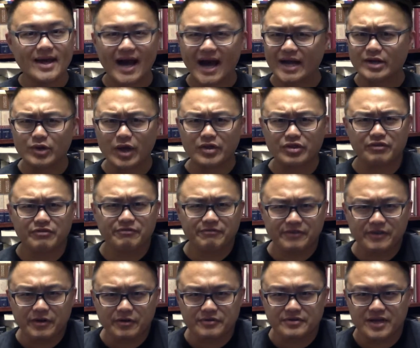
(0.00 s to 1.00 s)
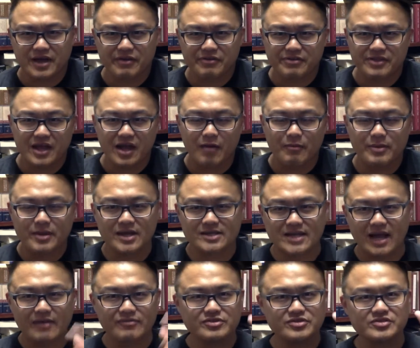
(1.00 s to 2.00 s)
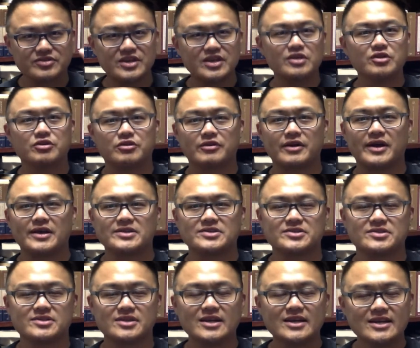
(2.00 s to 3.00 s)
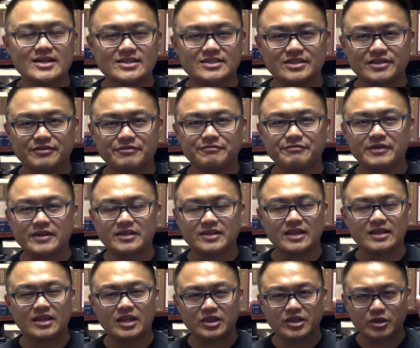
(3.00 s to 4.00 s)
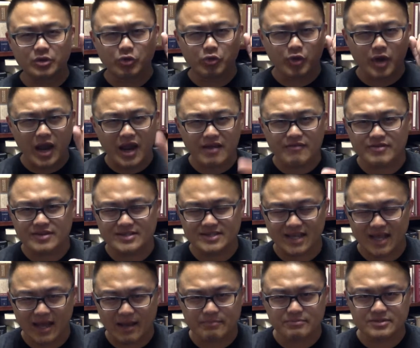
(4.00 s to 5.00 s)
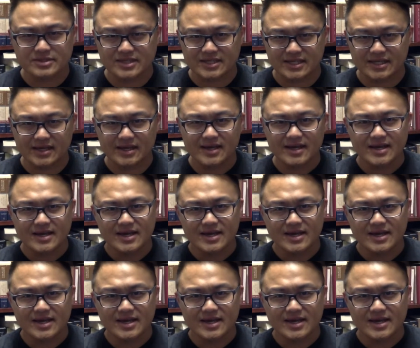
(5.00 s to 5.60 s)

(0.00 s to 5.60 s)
I don't have to fear death now because I've seen Christ defeat, that, that the grave is empty,